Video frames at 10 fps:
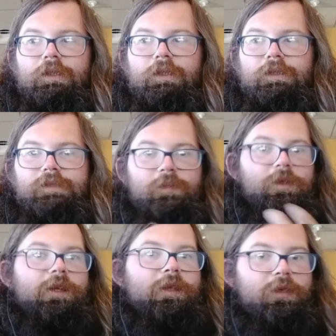is that
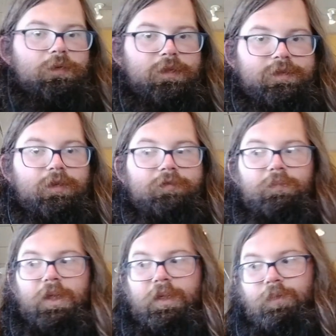money can only solve
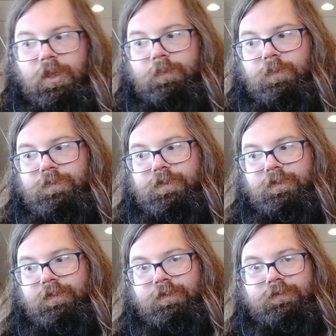money problems,
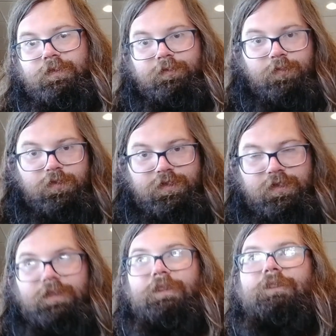unfortunately.